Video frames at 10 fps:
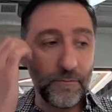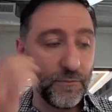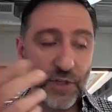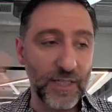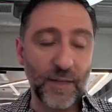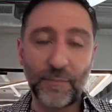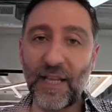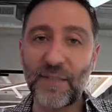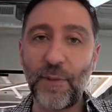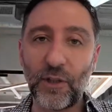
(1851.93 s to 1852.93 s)
just something
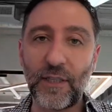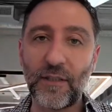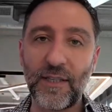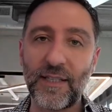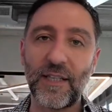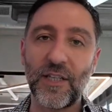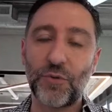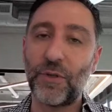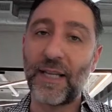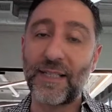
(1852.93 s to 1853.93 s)
that's built into this
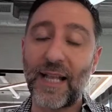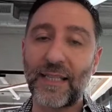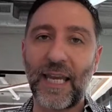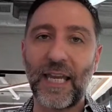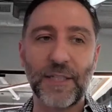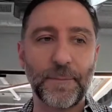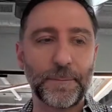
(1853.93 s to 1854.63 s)
industry. That's not the case.